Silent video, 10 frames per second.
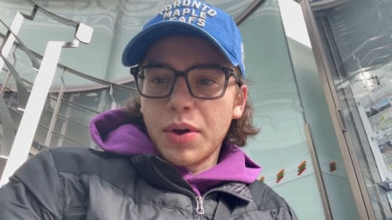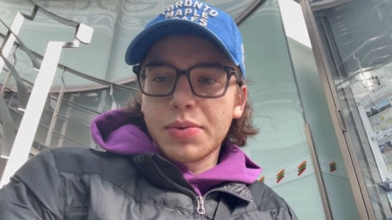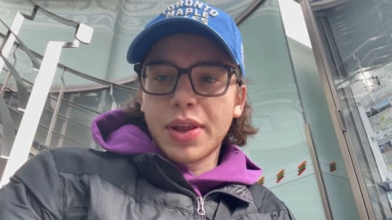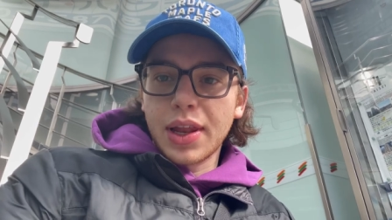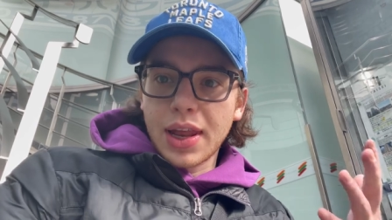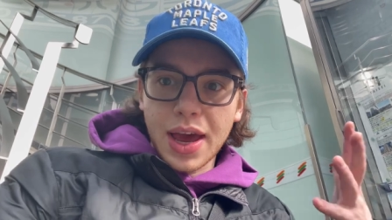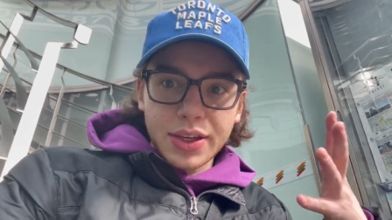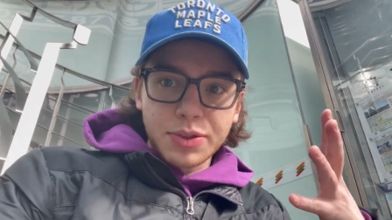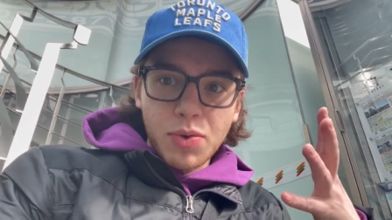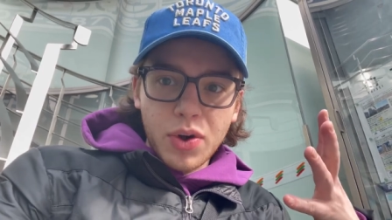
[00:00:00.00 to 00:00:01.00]
welcome to the
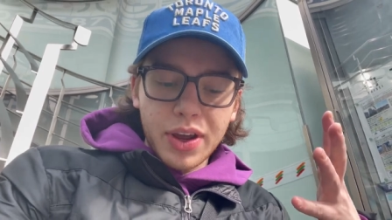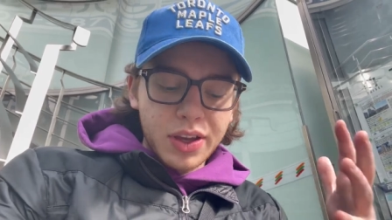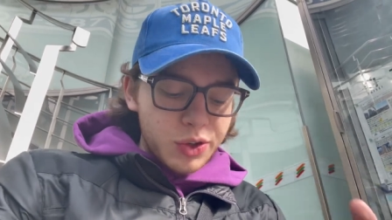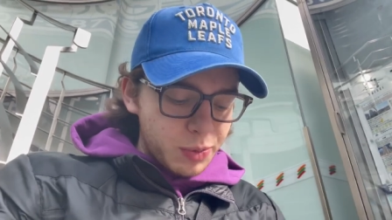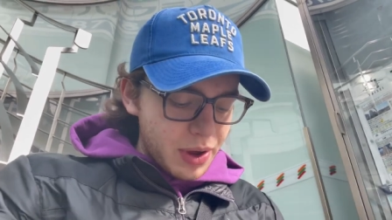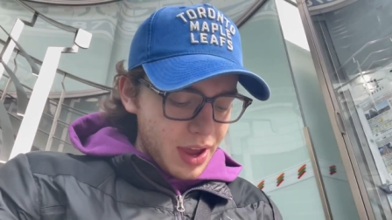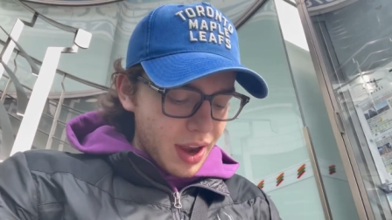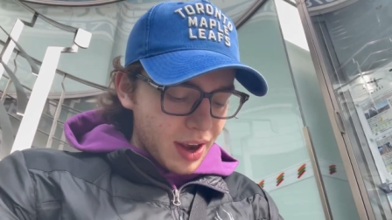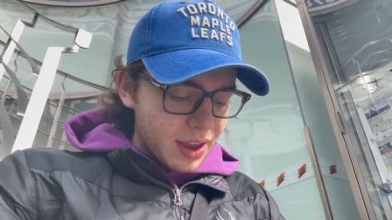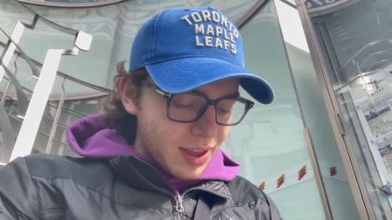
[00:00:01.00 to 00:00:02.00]
last morning in
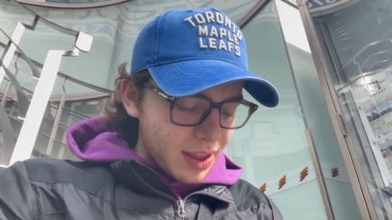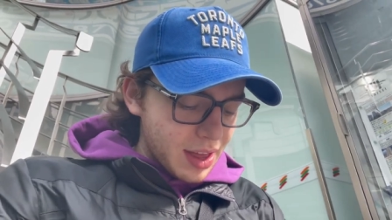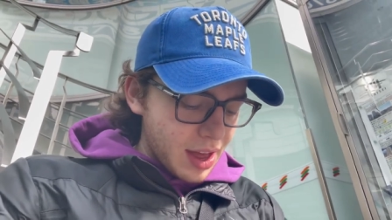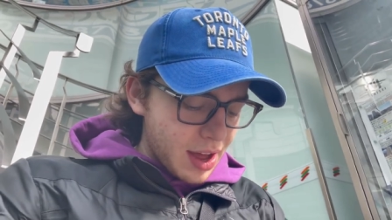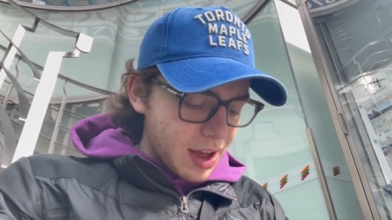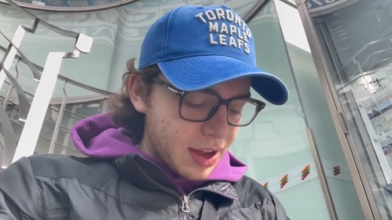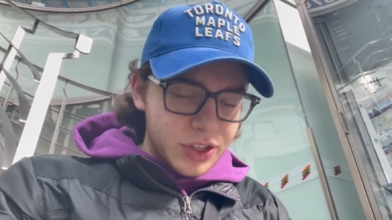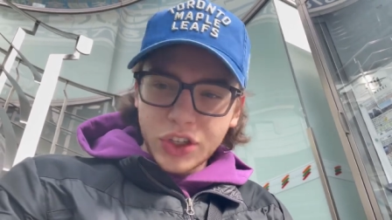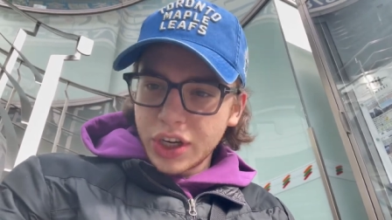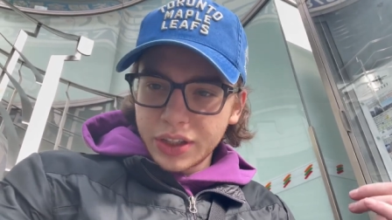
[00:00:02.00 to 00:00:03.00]
Japan.
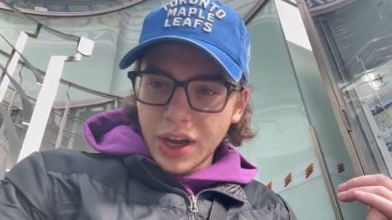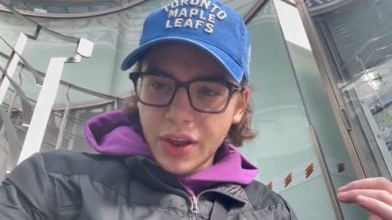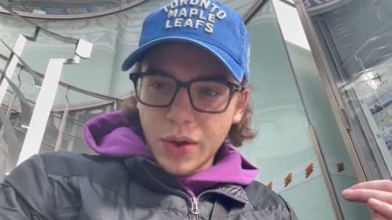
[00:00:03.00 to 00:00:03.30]
Just checked out of the